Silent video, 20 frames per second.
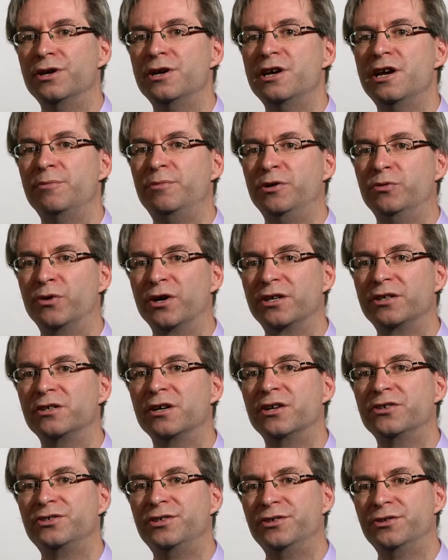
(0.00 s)
and be
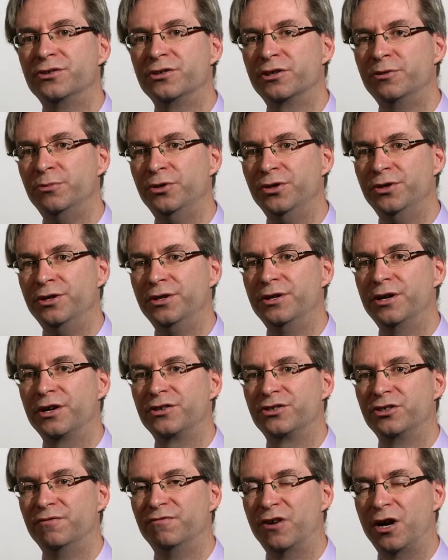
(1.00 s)
recognized in their community
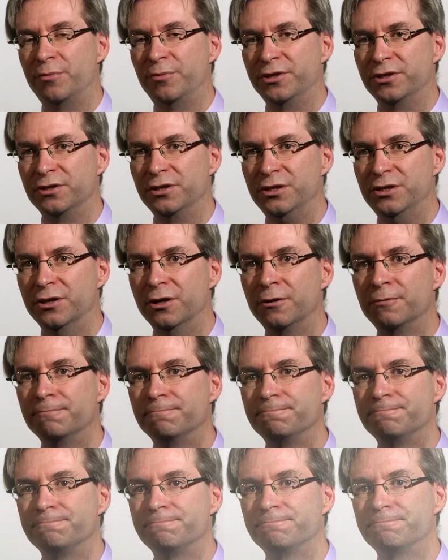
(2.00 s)
as an environmental
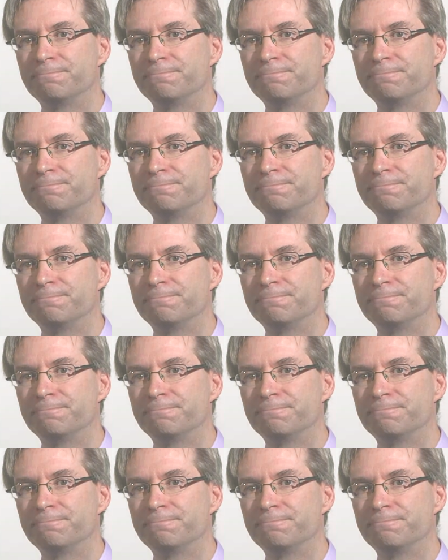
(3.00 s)
leader.